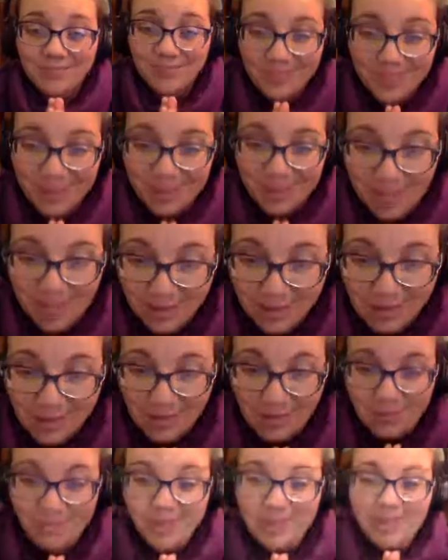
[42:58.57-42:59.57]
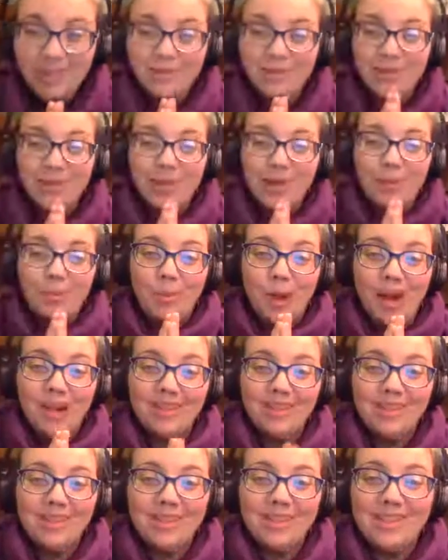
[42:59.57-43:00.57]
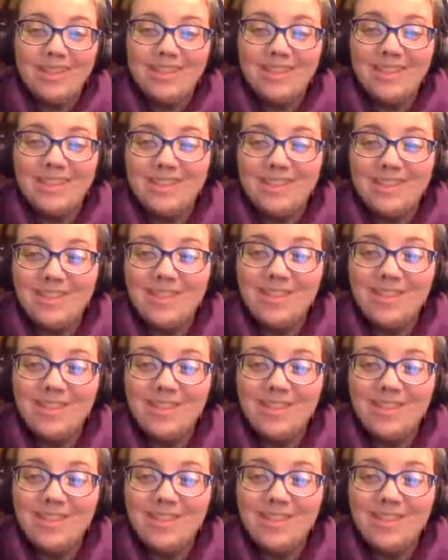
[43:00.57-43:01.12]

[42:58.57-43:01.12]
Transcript: Thank you so much for your practice. This is